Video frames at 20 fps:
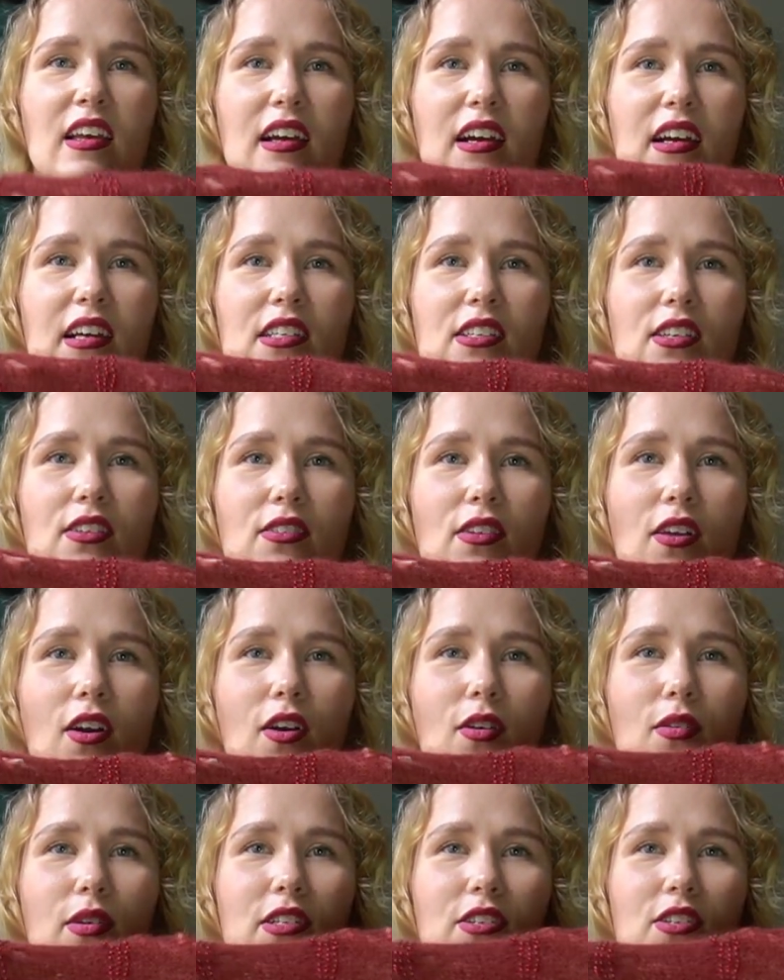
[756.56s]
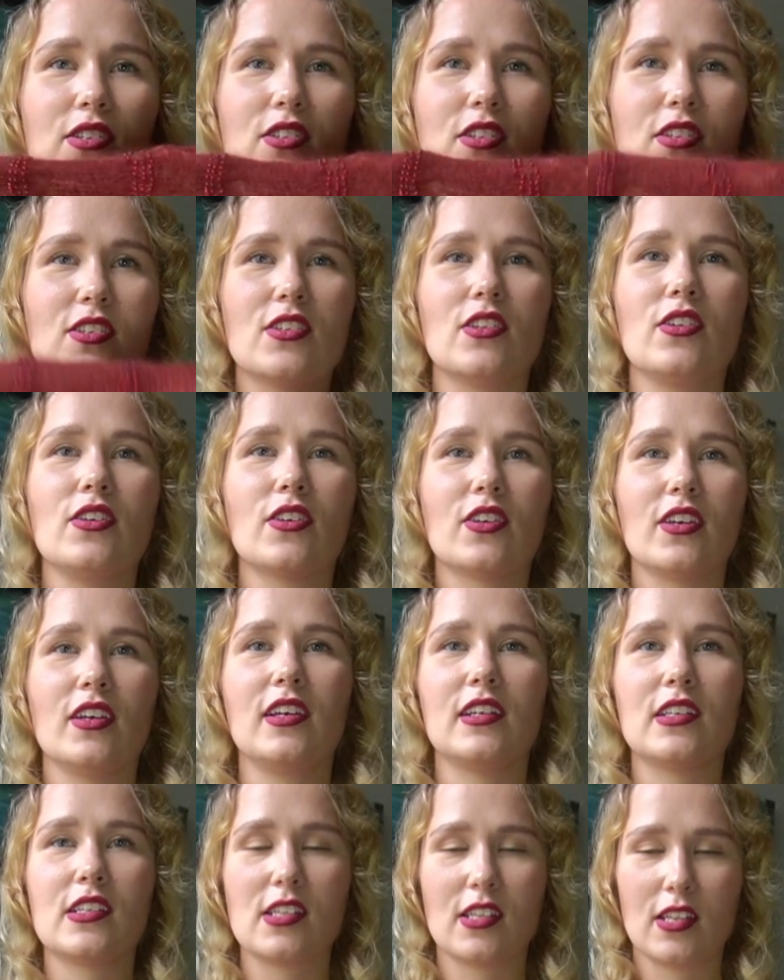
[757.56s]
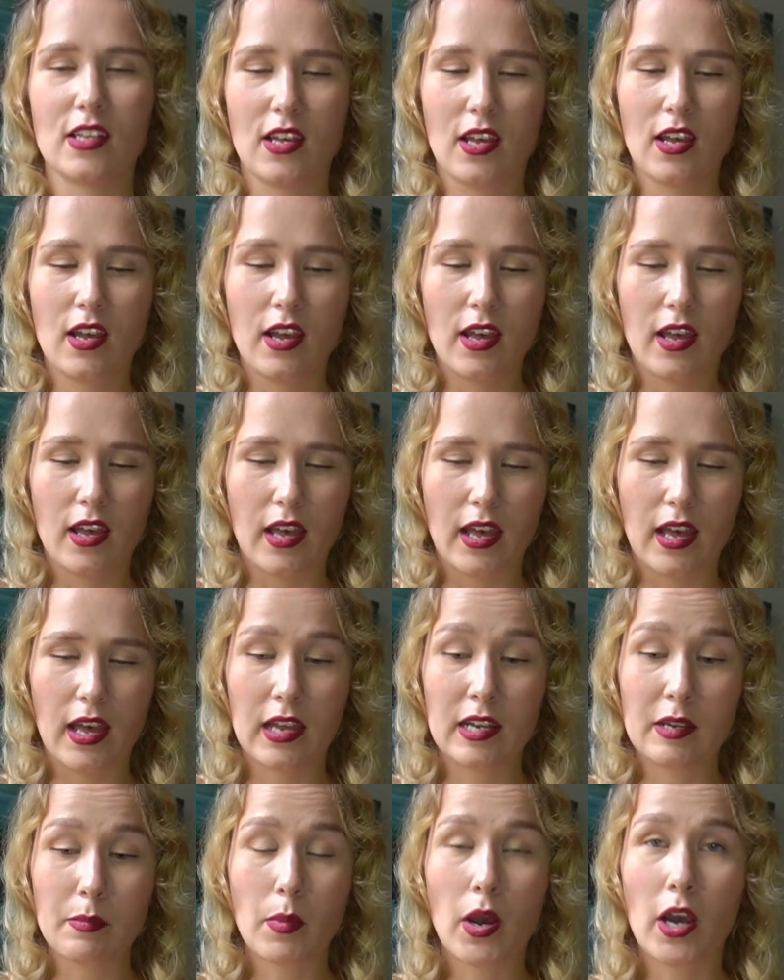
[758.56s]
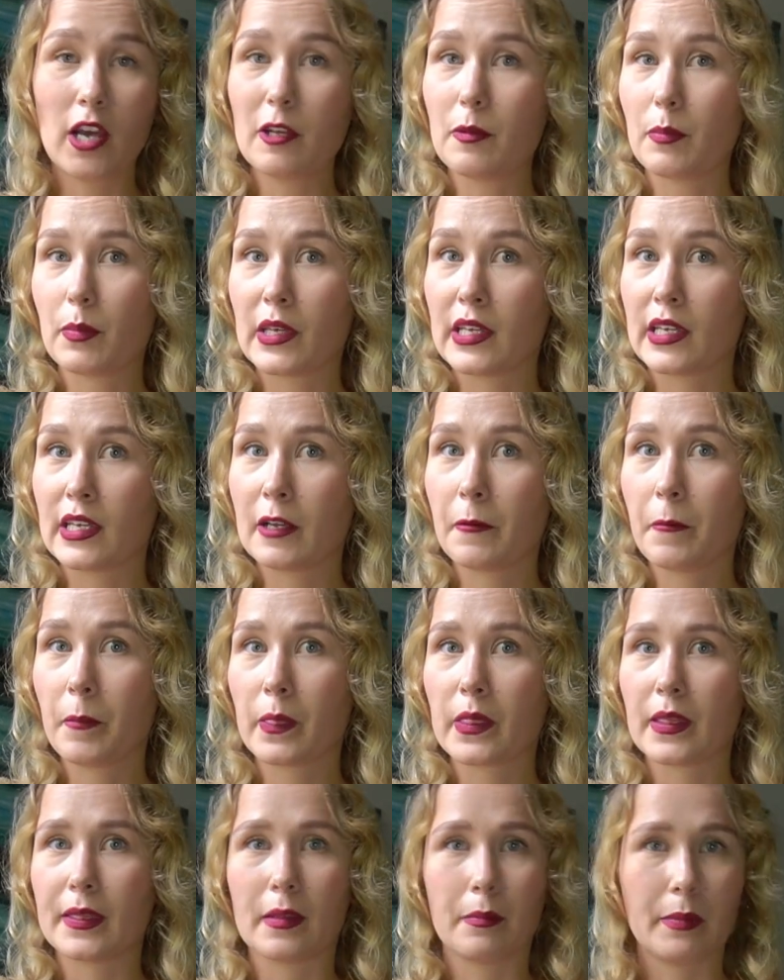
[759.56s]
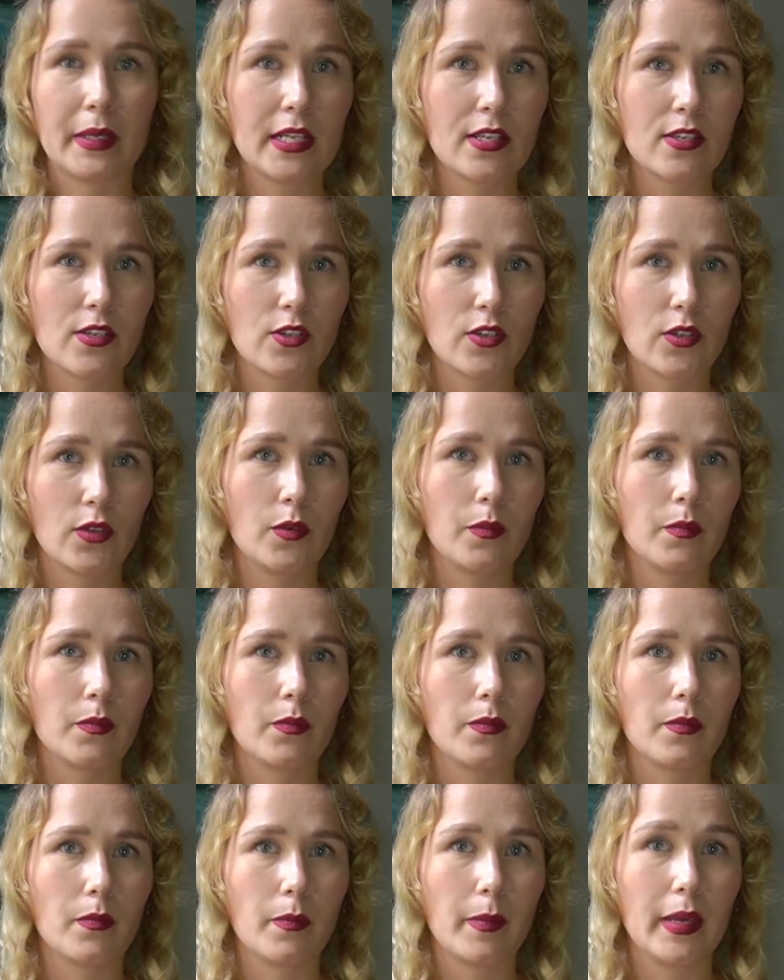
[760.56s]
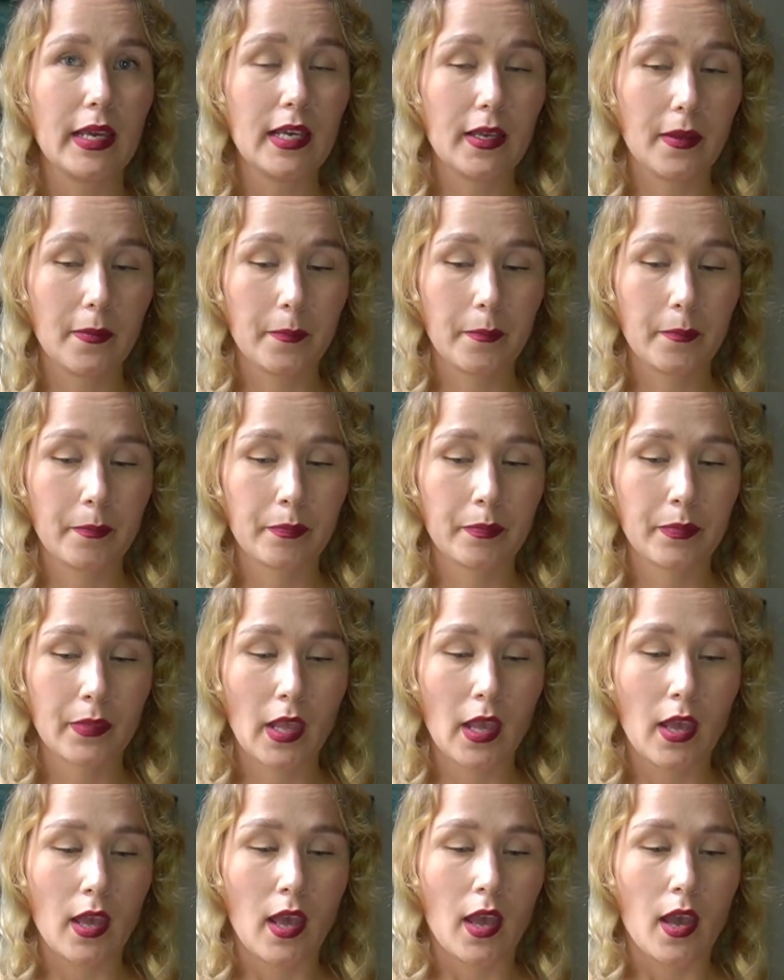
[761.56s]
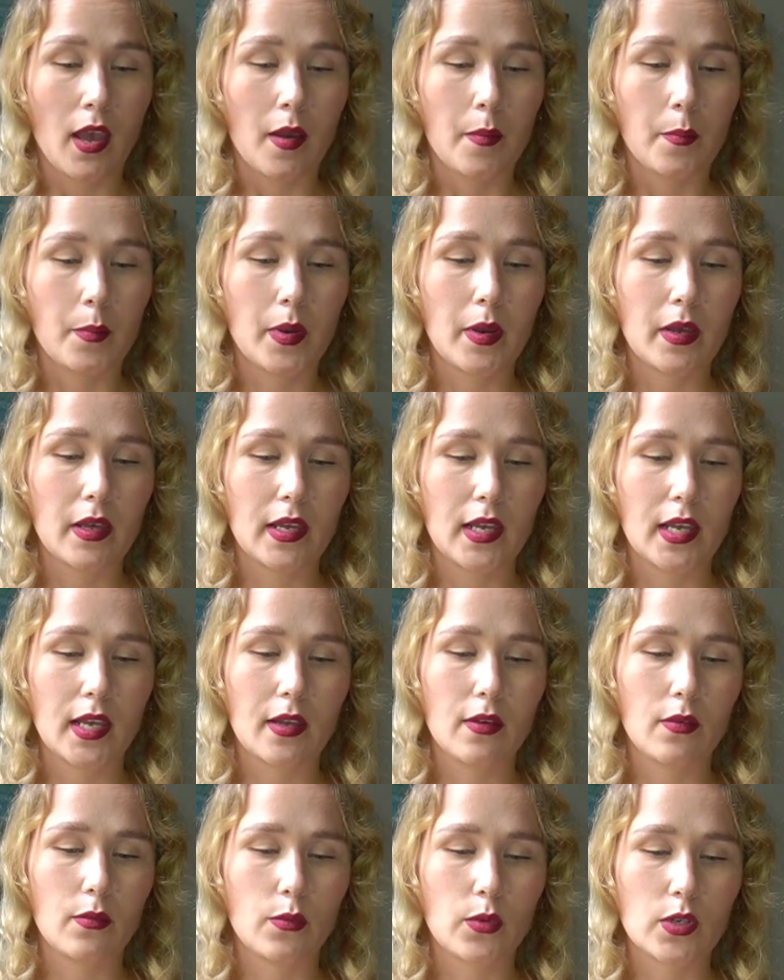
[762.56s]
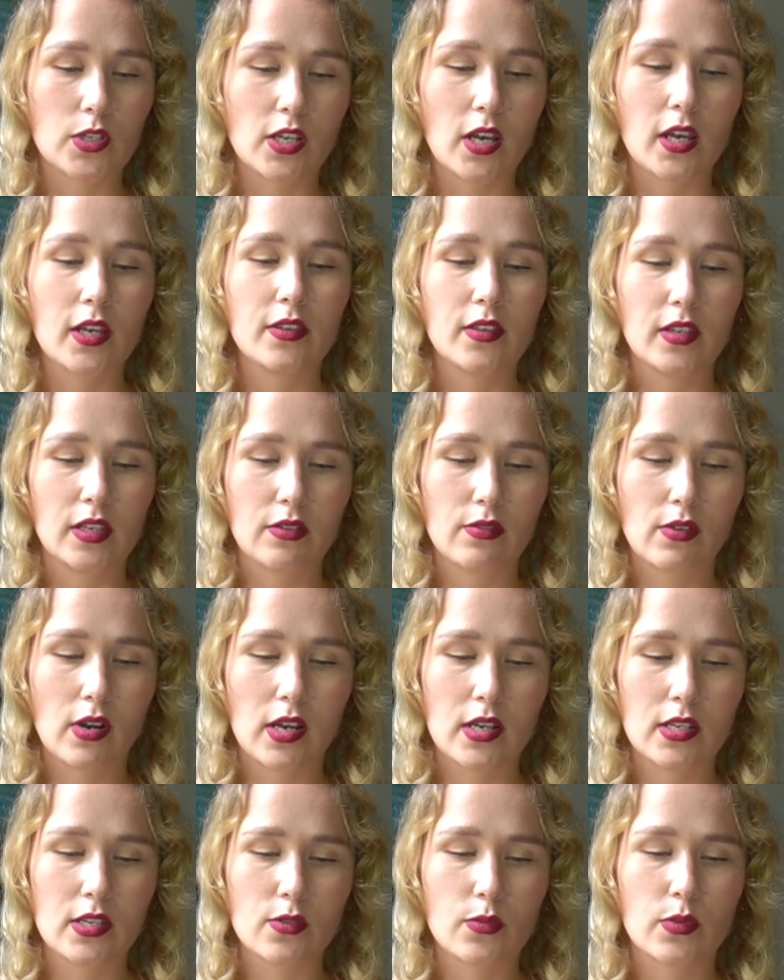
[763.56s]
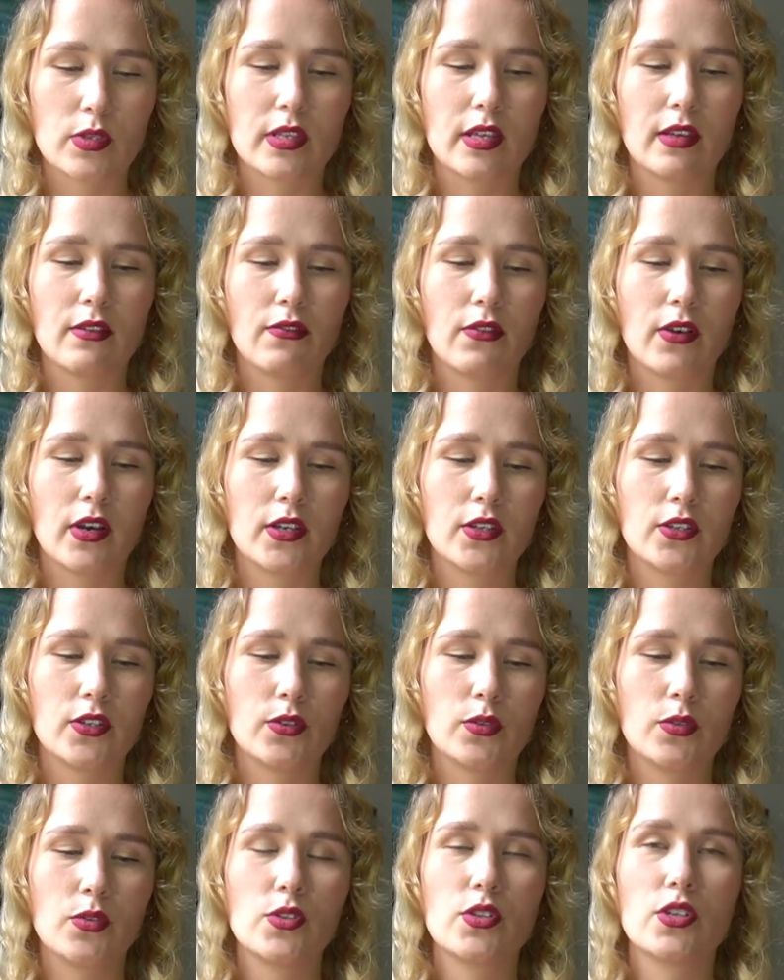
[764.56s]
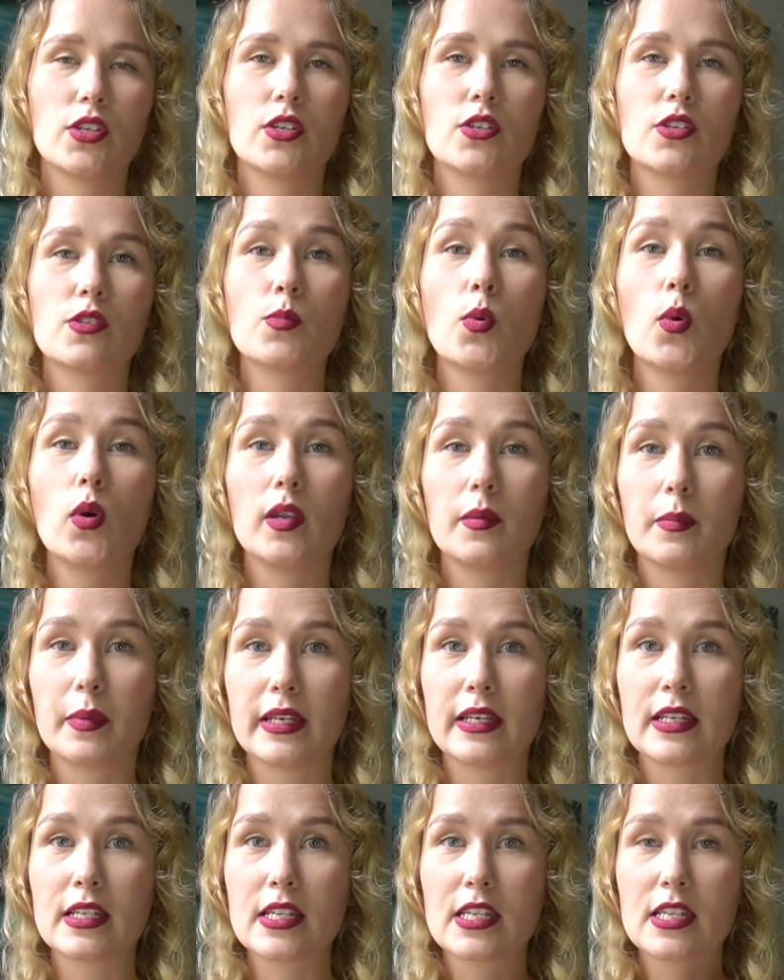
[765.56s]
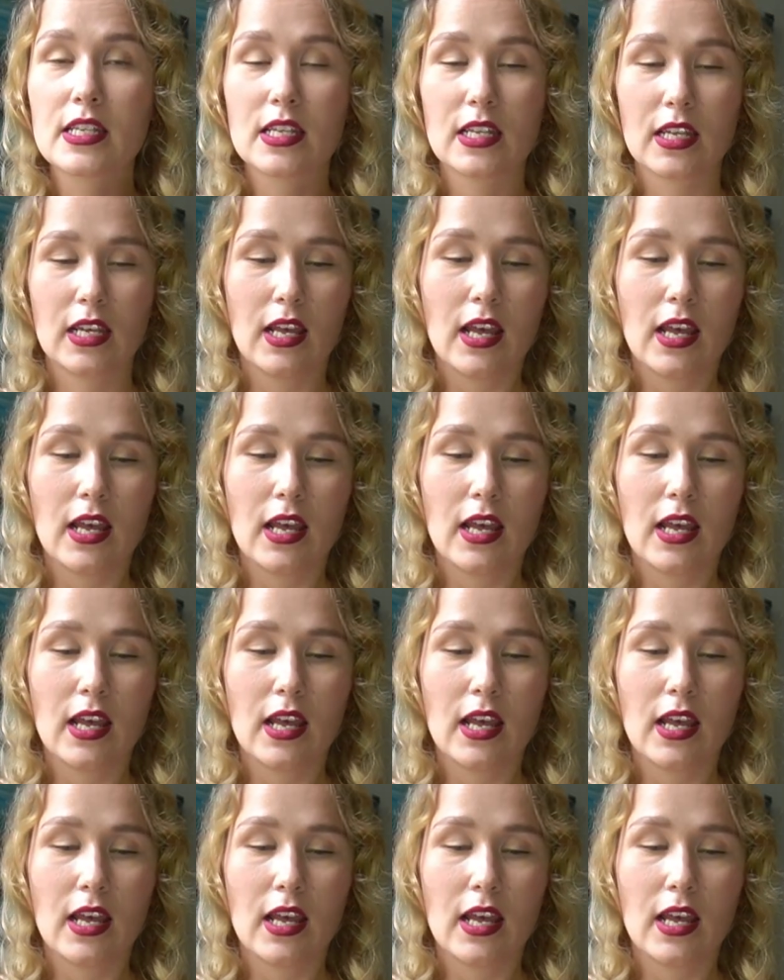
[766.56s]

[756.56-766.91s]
I don't know, it just doesn't look good. And it might be the beads too big. But what I theorised was that if I used smaller beads,